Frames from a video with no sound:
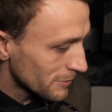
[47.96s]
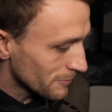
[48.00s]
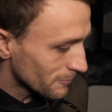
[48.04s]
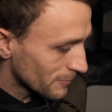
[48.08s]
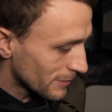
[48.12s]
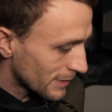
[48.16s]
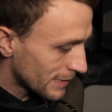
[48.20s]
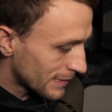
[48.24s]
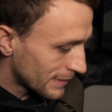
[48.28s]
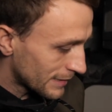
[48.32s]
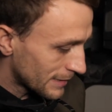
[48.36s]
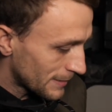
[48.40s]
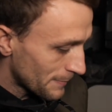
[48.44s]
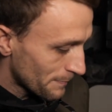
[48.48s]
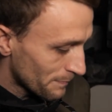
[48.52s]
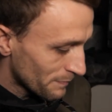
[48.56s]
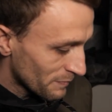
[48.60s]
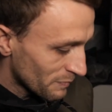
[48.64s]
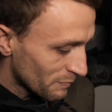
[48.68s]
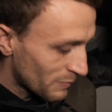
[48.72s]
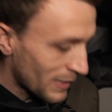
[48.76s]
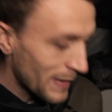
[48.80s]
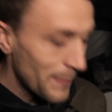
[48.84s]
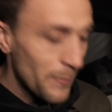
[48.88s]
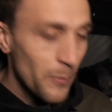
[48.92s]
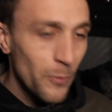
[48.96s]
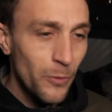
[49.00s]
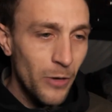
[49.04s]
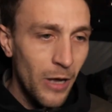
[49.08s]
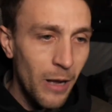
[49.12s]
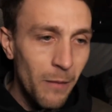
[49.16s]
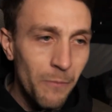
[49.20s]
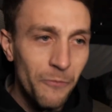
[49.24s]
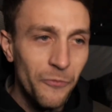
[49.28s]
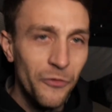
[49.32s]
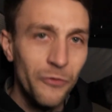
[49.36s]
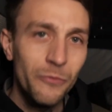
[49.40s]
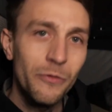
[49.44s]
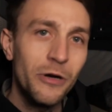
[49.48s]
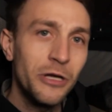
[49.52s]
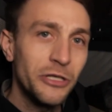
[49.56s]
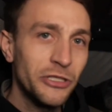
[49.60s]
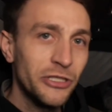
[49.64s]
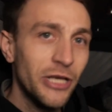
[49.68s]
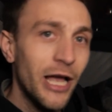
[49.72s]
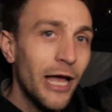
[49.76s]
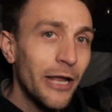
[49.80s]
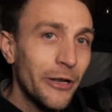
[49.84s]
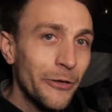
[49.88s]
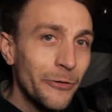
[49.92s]
where people come to my
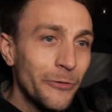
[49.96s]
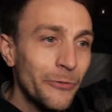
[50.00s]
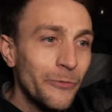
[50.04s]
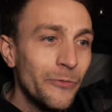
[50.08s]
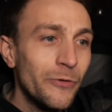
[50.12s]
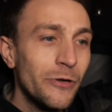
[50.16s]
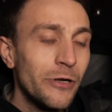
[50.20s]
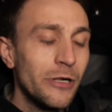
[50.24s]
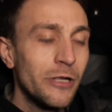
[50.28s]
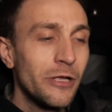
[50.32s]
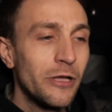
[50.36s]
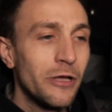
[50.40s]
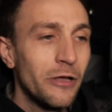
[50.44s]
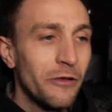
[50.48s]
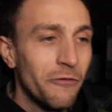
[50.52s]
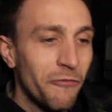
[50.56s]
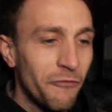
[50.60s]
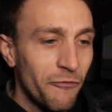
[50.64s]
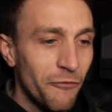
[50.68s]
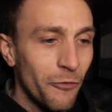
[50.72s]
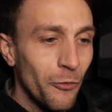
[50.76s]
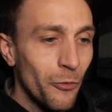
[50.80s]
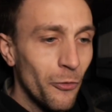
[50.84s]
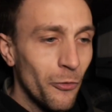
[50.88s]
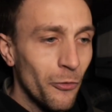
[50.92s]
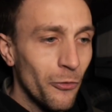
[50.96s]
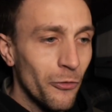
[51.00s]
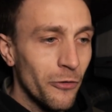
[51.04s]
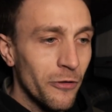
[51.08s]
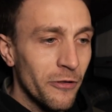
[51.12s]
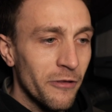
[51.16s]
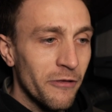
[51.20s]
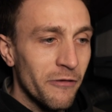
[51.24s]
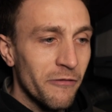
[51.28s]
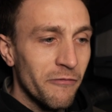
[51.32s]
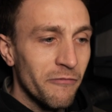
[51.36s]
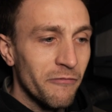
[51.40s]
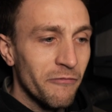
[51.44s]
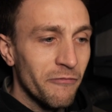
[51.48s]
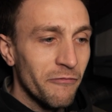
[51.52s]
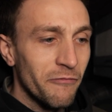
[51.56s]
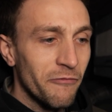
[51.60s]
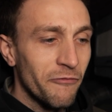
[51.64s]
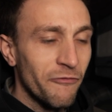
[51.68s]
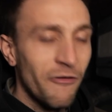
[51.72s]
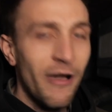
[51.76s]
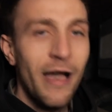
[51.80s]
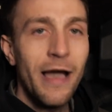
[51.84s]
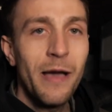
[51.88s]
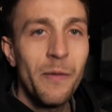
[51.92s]
channel for
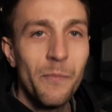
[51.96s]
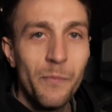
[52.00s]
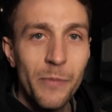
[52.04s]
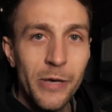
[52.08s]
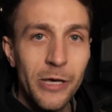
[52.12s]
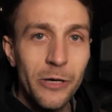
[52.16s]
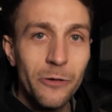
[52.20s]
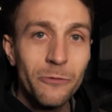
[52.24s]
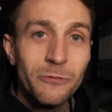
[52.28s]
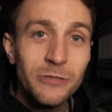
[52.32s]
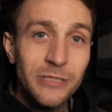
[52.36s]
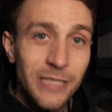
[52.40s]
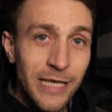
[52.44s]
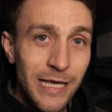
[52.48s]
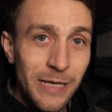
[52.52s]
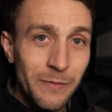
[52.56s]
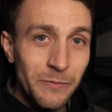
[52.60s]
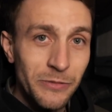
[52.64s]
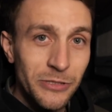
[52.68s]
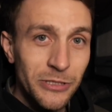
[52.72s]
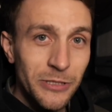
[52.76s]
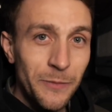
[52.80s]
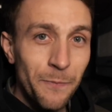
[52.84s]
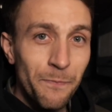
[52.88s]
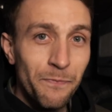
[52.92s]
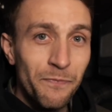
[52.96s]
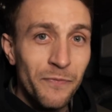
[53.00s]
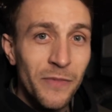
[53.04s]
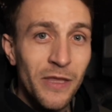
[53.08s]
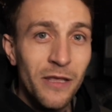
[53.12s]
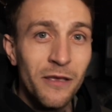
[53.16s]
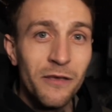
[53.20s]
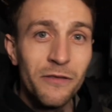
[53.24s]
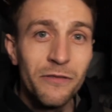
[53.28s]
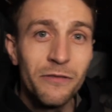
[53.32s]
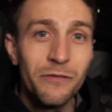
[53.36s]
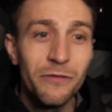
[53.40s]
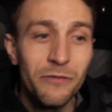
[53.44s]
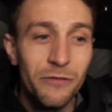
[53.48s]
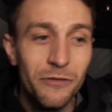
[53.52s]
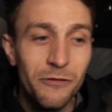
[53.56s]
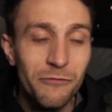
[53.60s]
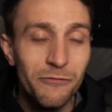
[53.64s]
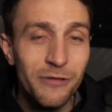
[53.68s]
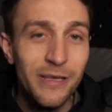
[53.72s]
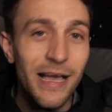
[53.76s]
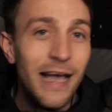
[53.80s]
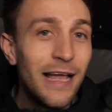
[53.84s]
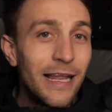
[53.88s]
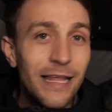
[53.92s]
van build tips.
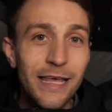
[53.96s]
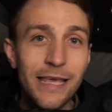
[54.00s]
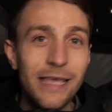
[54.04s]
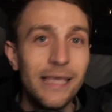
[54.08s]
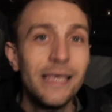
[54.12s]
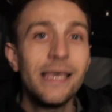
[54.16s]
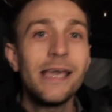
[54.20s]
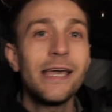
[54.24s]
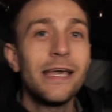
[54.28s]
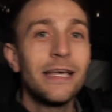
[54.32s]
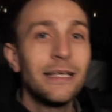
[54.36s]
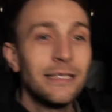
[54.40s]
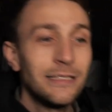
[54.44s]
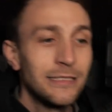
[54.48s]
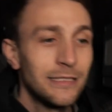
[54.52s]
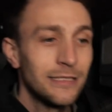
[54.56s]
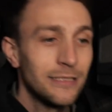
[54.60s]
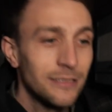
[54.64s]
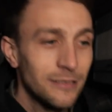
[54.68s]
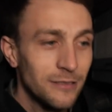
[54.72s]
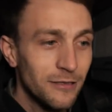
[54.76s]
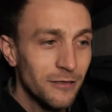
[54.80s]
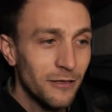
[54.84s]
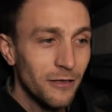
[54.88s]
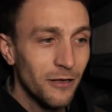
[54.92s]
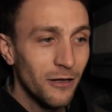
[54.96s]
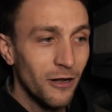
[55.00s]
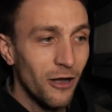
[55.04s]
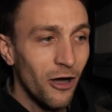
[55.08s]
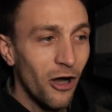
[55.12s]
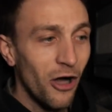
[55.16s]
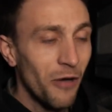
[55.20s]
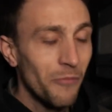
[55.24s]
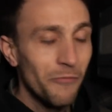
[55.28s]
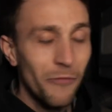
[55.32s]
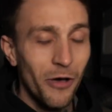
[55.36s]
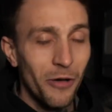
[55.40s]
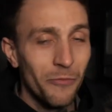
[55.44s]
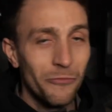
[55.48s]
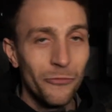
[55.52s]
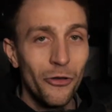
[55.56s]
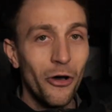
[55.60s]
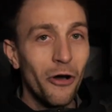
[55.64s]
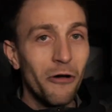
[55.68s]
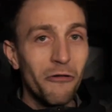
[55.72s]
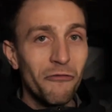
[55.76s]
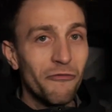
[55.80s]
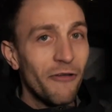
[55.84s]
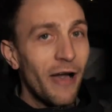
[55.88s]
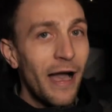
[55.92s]
The reality is, I'm
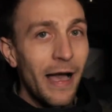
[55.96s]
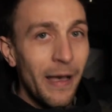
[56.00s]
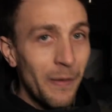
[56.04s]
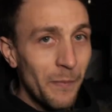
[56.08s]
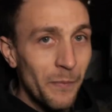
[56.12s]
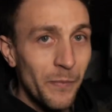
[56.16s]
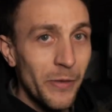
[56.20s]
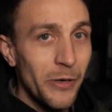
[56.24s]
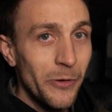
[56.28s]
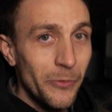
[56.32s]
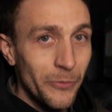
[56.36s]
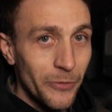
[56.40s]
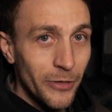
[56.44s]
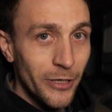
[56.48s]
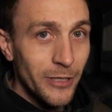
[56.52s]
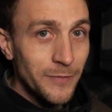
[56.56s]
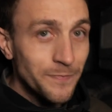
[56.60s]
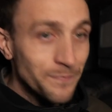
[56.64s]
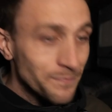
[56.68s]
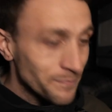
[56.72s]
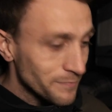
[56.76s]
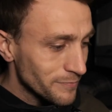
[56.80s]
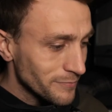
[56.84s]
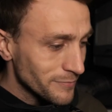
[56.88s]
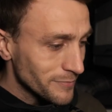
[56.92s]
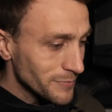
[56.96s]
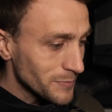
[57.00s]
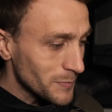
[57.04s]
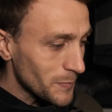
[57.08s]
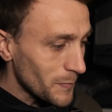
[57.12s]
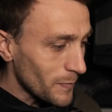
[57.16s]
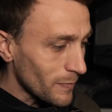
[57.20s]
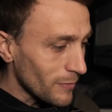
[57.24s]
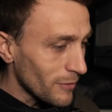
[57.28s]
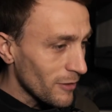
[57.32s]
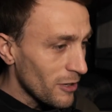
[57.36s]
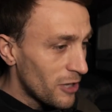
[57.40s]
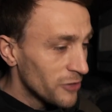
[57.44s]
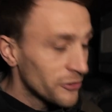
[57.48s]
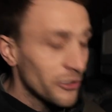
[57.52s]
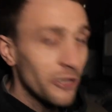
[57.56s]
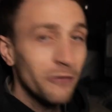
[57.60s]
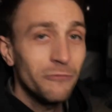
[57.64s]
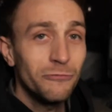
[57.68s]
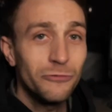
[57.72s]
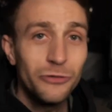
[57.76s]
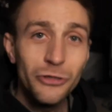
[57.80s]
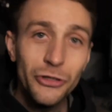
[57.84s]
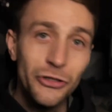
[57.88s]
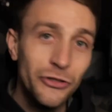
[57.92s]
not a van builder. I
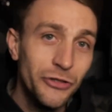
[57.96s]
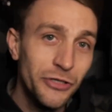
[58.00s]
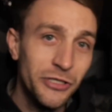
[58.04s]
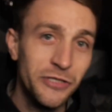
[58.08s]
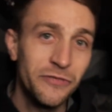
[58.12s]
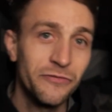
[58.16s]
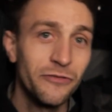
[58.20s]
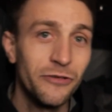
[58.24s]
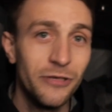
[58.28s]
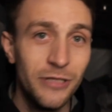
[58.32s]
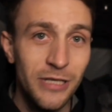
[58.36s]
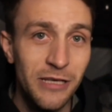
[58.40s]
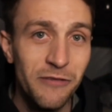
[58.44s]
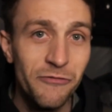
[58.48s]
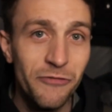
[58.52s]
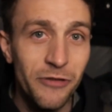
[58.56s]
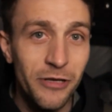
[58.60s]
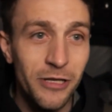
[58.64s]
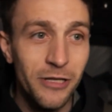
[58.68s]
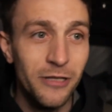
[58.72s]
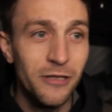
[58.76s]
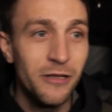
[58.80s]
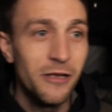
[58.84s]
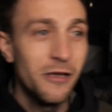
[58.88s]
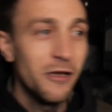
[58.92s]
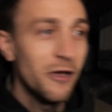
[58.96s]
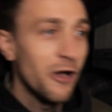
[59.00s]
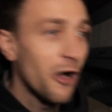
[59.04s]
don't do this for a living.